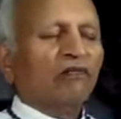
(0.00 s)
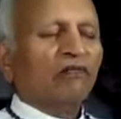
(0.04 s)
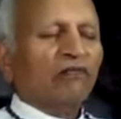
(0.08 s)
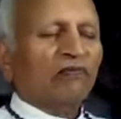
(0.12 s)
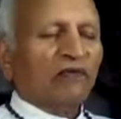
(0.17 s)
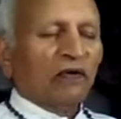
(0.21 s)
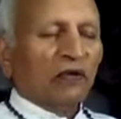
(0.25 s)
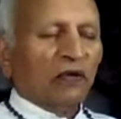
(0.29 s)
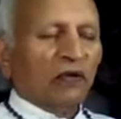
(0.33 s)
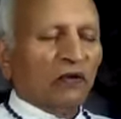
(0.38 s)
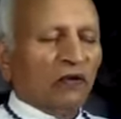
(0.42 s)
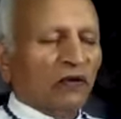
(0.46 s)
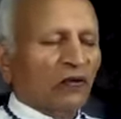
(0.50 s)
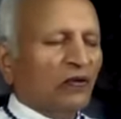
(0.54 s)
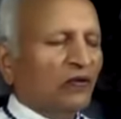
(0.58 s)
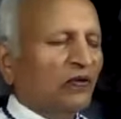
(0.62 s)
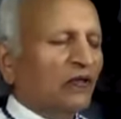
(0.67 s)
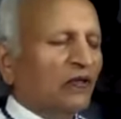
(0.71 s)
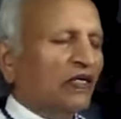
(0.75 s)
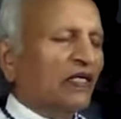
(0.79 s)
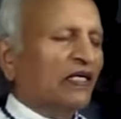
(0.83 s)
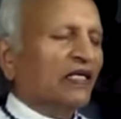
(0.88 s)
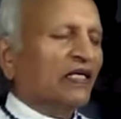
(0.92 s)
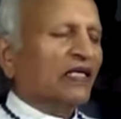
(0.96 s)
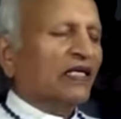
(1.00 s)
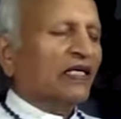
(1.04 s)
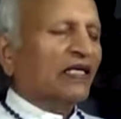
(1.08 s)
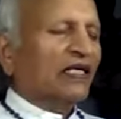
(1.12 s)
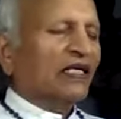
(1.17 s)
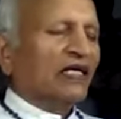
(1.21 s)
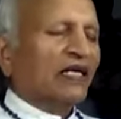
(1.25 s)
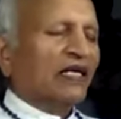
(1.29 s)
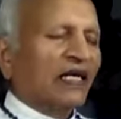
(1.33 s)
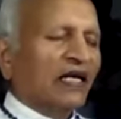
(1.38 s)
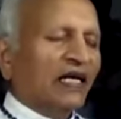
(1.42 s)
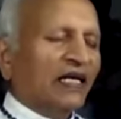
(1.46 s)
flow
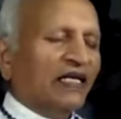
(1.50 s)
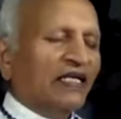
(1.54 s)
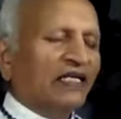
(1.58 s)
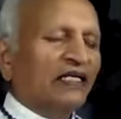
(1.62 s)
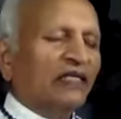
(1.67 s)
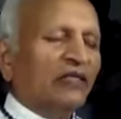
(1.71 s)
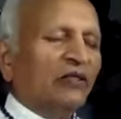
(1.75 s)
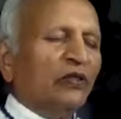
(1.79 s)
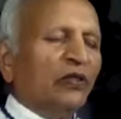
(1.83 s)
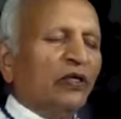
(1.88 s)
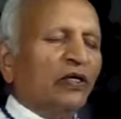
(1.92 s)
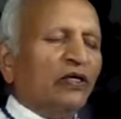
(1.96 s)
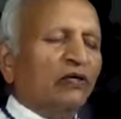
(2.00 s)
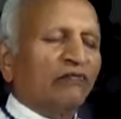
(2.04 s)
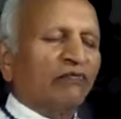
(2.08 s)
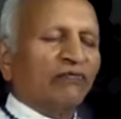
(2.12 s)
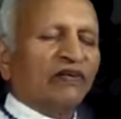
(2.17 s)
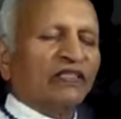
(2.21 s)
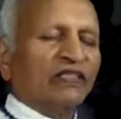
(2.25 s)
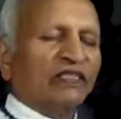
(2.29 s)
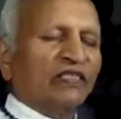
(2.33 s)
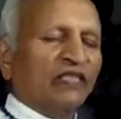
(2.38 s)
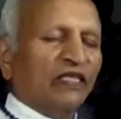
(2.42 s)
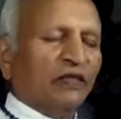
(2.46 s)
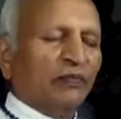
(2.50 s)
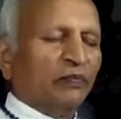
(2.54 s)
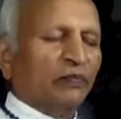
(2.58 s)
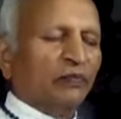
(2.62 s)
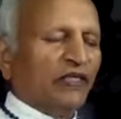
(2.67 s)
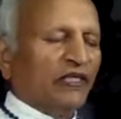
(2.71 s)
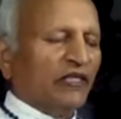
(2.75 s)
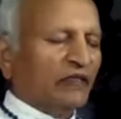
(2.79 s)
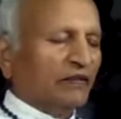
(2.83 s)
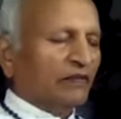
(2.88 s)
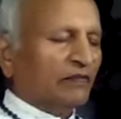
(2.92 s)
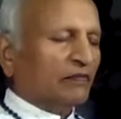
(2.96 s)
and you are
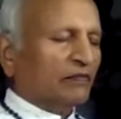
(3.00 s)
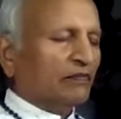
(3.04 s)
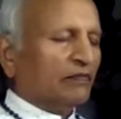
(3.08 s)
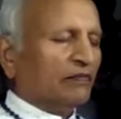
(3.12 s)
worshipping